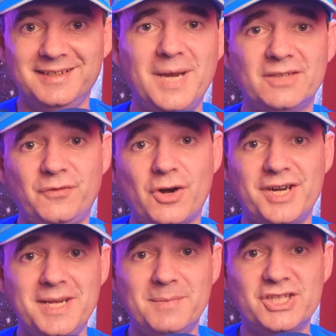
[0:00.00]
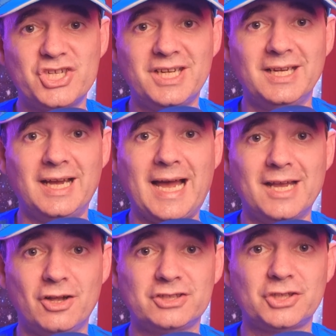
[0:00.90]
But for imaging,
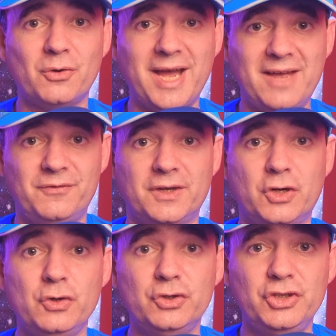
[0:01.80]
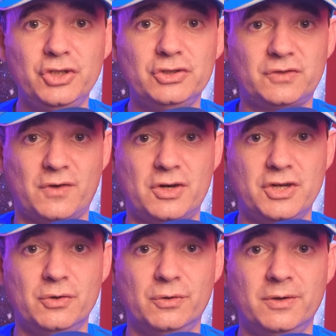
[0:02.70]
I also have good news for
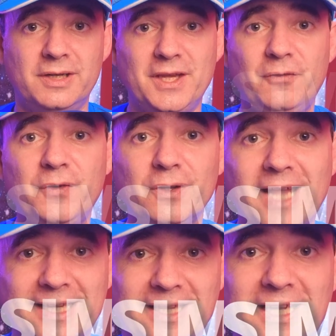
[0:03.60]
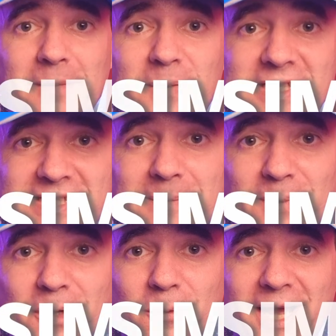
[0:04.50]
you. If you like the keeping
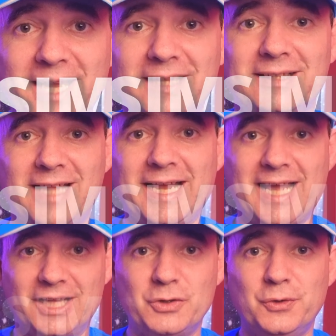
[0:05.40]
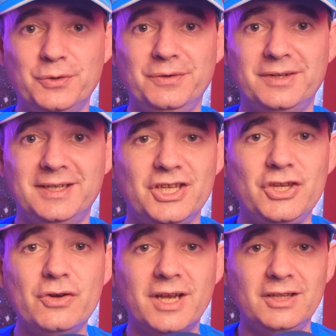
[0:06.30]
simple way, like I do,
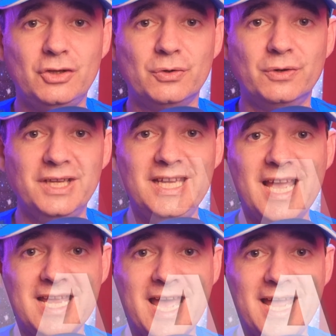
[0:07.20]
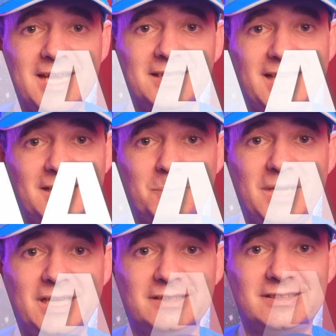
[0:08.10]
you can do EAA, that
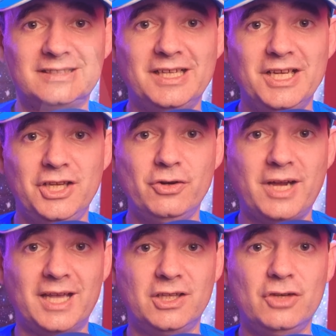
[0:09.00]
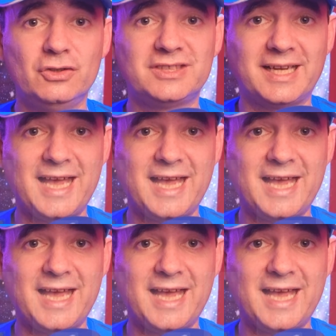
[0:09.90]
means you can use a